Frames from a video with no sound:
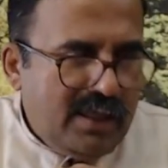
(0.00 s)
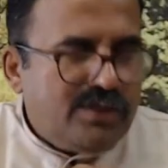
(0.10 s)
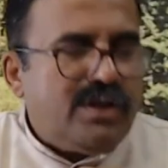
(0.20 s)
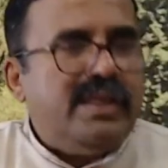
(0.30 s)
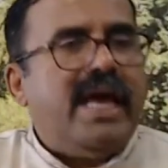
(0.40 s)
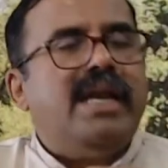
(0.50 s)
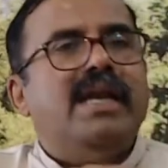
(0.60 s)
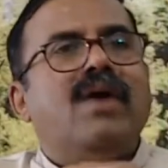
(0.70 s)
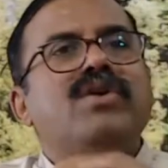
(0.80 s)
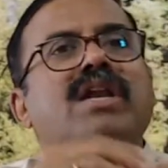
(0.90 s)
So then
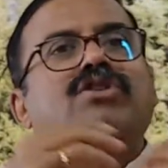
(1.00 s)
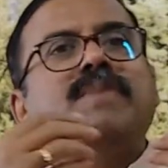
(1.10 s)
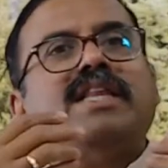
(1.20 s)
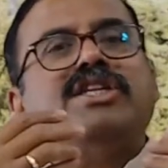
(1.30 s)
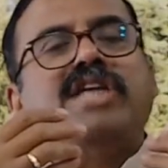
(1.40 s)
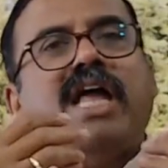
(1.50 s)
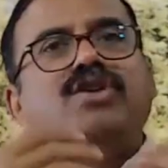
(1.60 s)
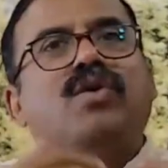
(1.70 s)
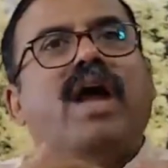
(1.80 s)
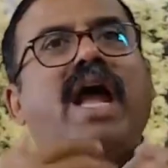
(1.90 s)
now he looks back at the
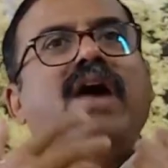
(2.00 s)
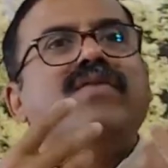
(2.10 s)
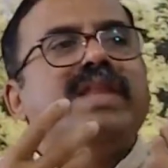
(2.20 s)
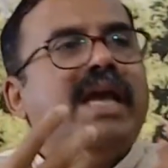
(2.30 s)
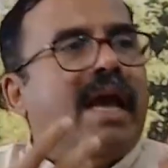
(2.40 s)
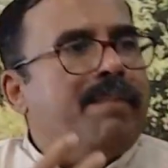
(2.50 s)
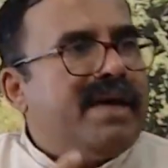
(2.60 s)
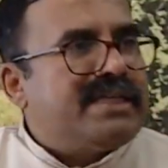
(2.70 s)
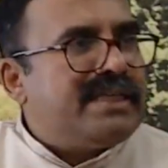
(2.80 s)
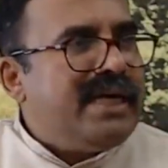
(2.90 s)
statue, everything
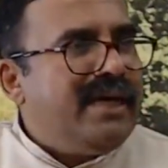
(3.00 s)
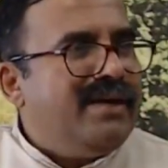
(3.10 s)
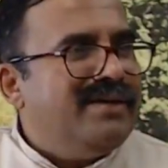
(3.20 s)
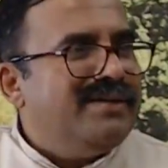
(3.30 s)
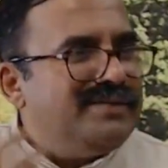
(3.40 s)
appears as a